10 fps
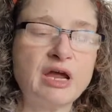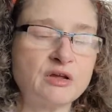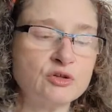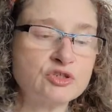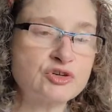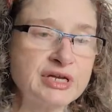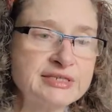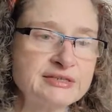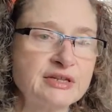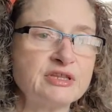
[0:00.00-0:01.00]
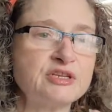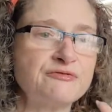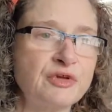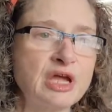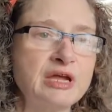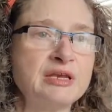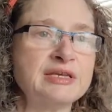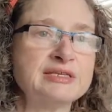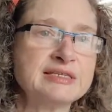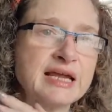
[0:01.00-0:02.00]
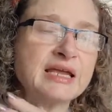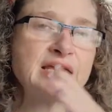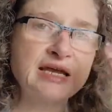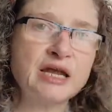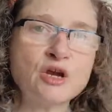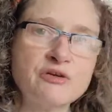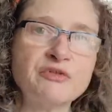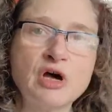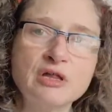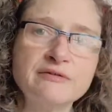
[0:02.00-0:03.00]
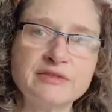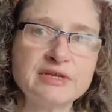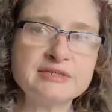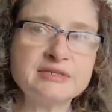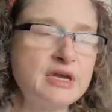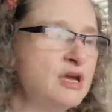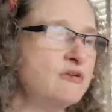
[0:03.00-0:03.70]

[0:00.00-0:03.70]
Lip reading: that the divine is taking care of all of this